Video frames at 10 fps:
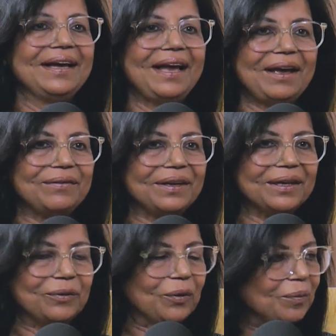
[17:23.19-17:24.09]
having
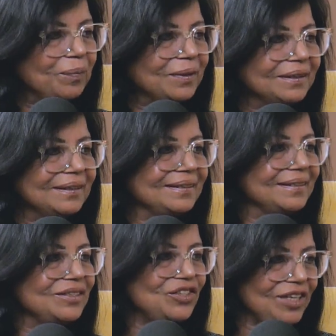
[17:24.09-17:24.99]
an open
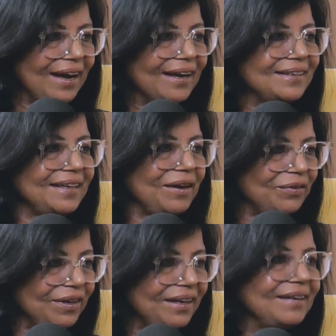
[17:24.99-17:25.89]
chat
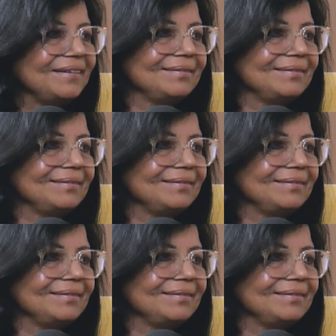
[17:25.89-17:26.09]
every